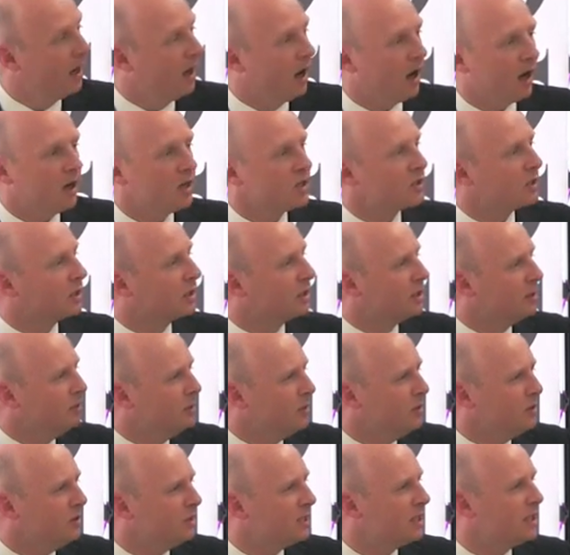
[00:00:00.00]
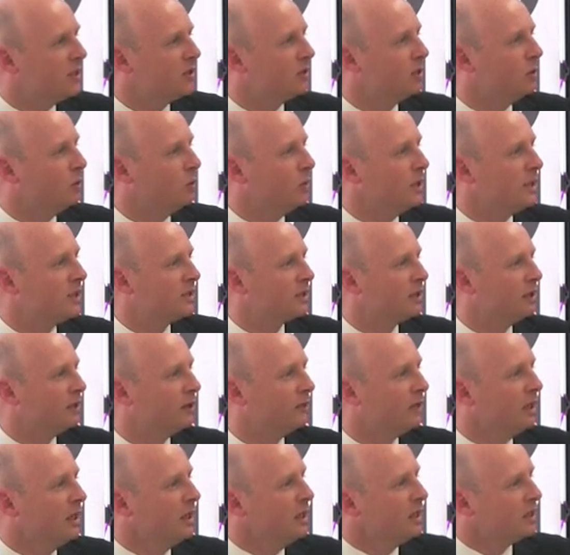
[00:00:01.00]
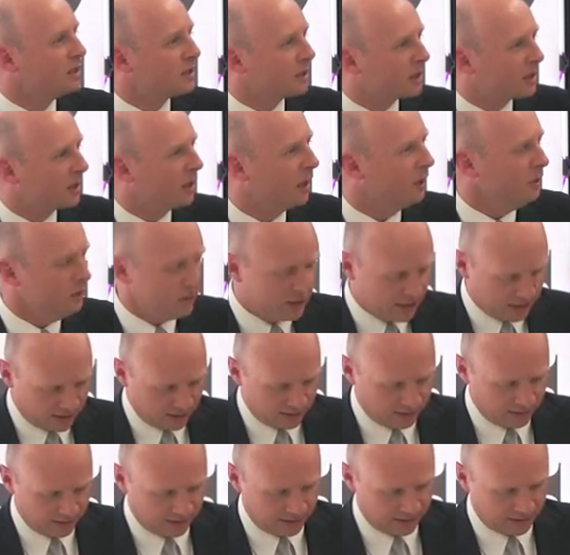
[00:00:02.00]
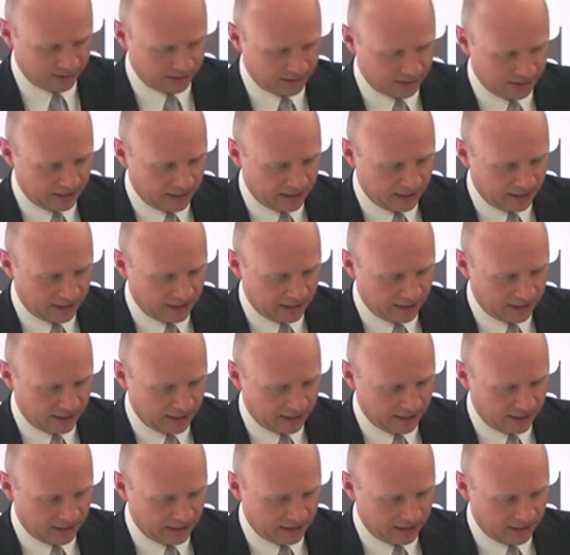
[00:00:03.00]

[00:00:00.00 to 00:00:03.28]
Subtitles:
ask the communities that we serve to co-design